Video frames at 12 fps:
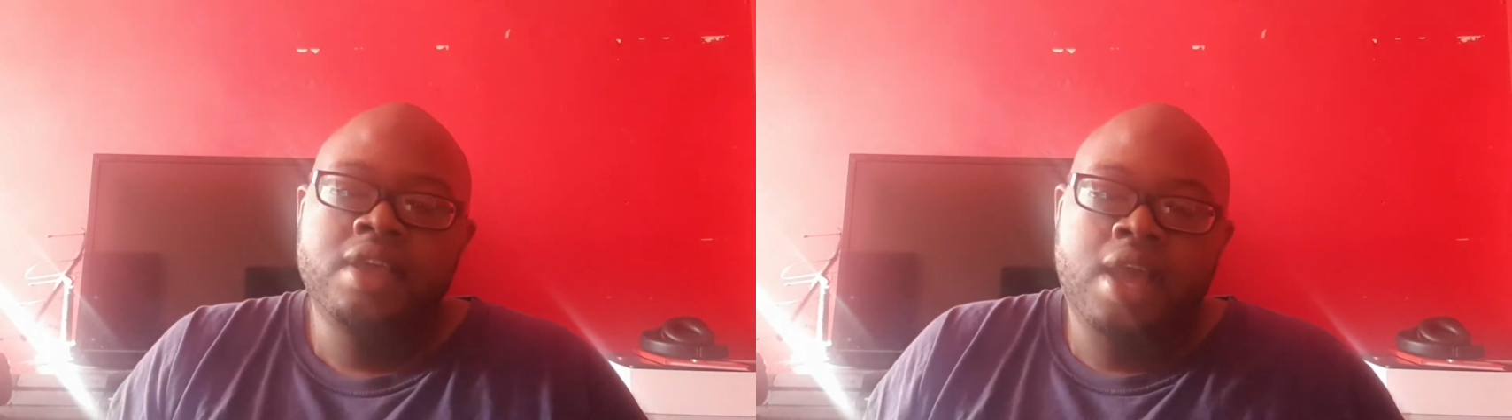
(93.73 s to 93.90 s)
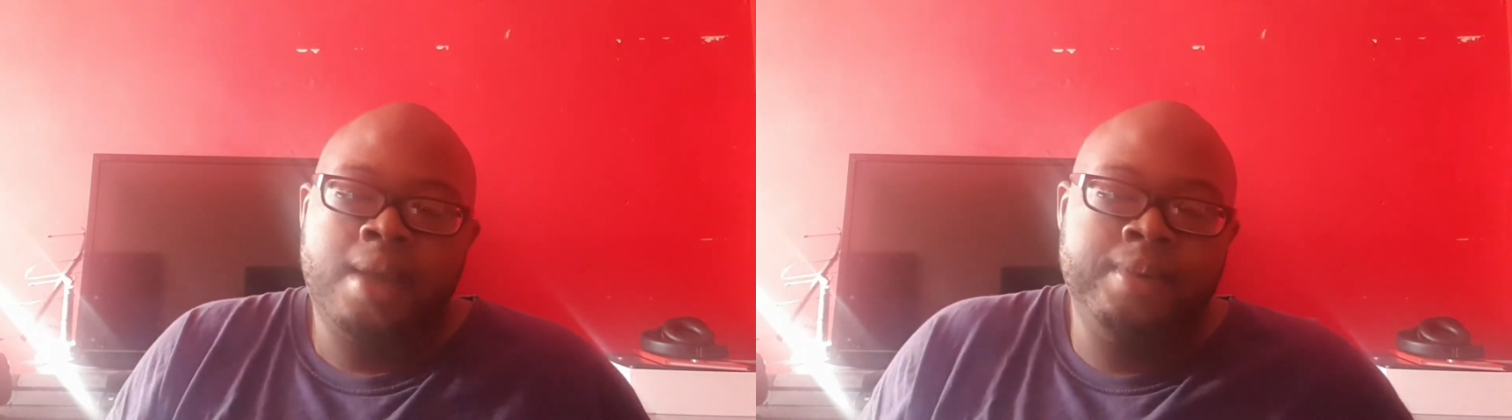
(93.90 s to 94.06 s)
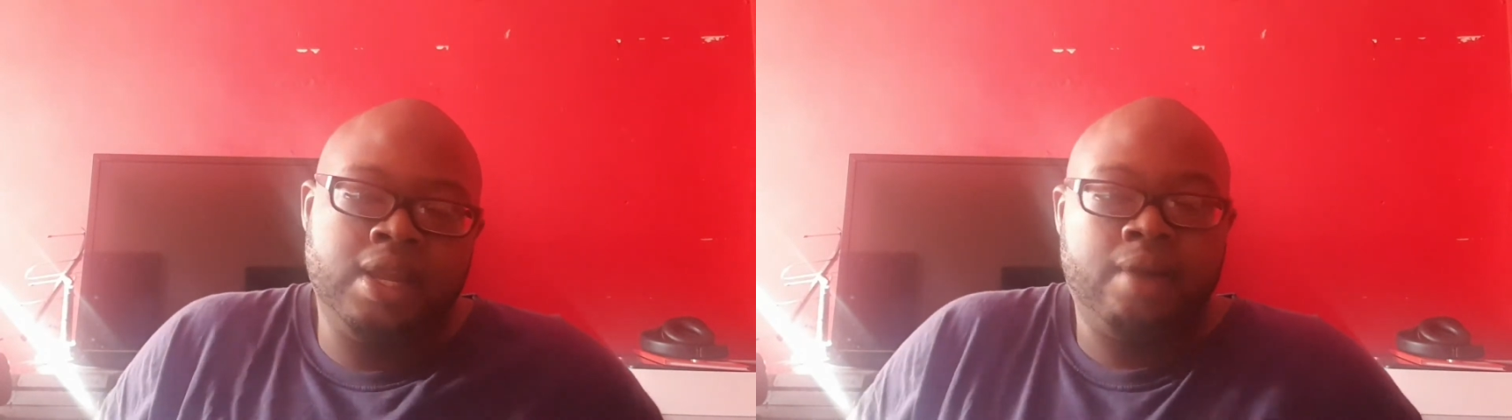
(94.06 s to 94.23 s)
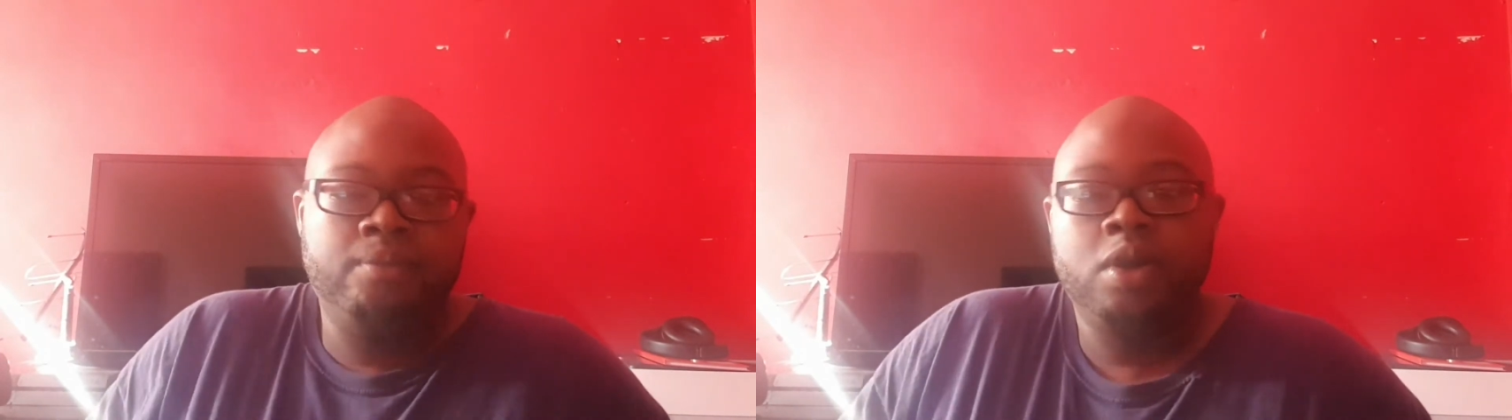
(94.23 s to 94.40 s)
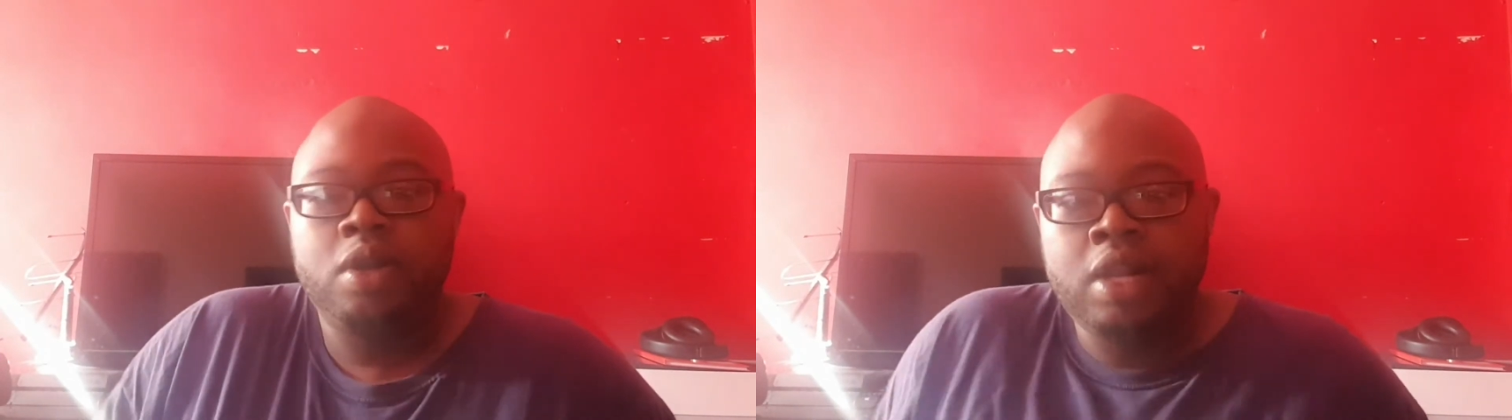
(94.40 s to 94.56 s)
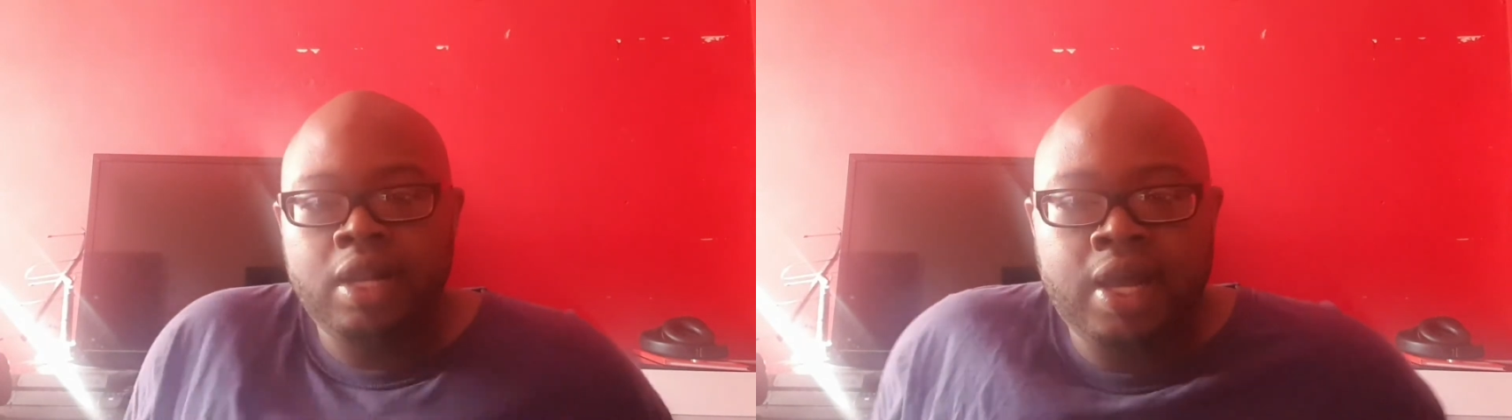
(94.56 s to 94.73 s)
I mean, I'm
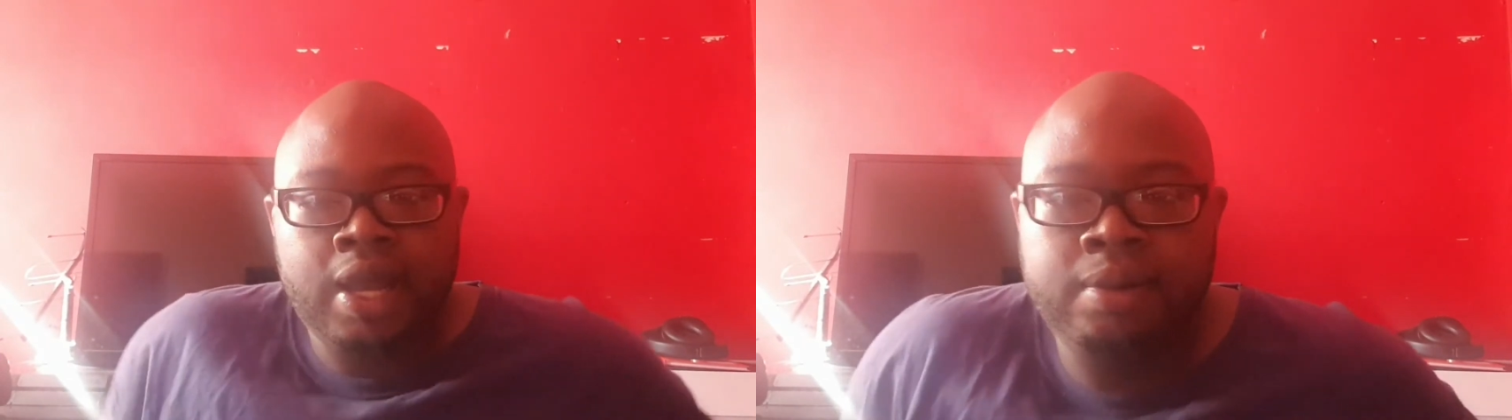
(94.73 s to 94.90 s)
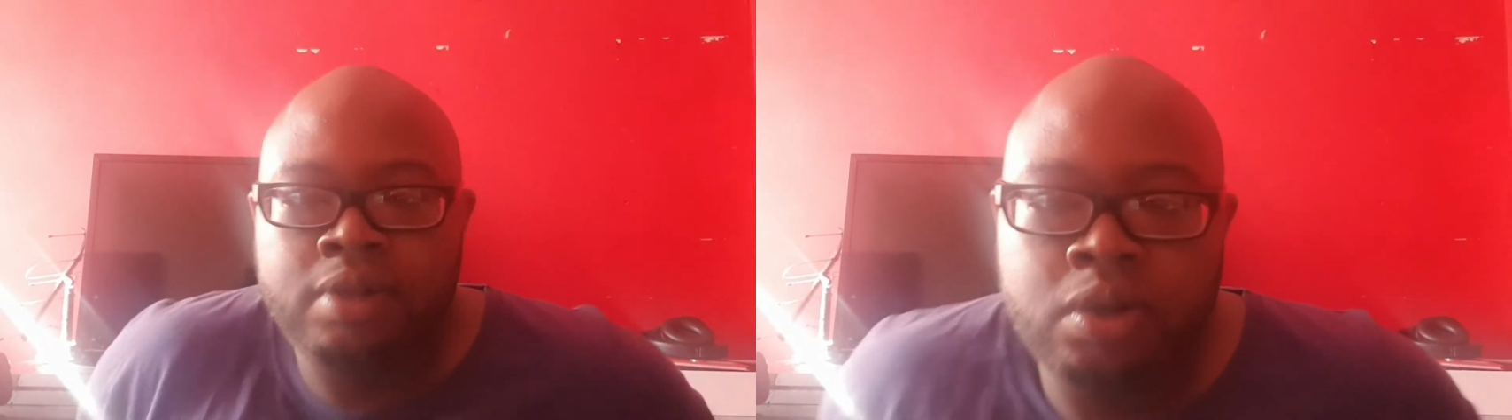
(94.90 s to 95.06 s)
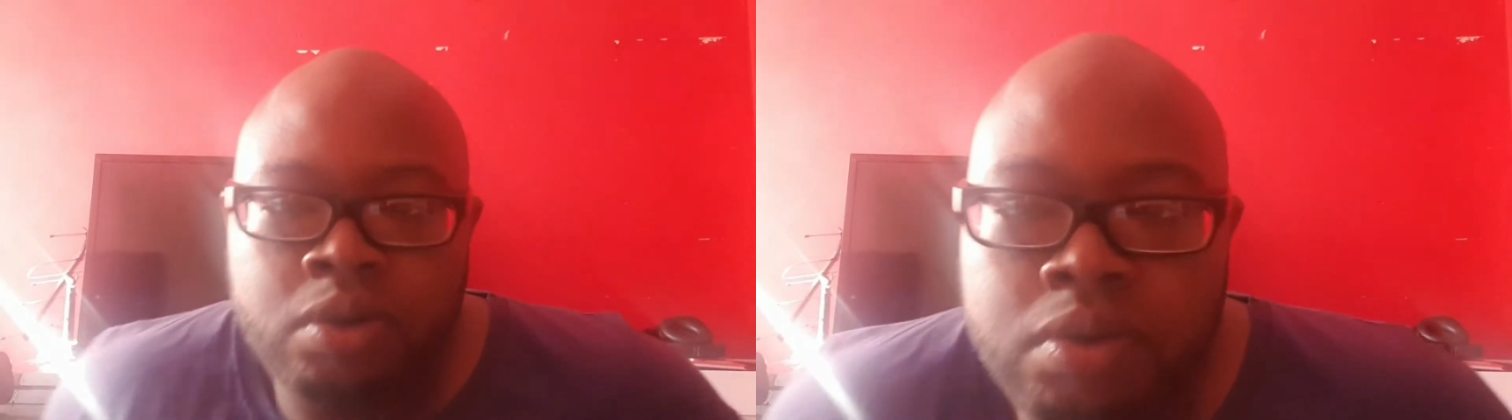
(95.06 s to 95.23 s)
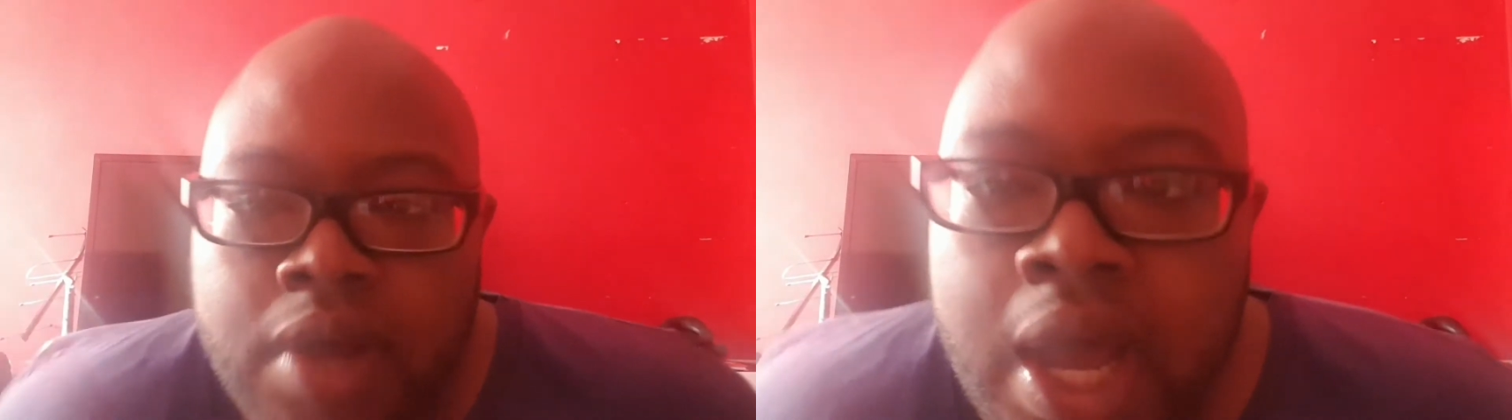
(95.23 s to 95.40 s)
not gonna lie though,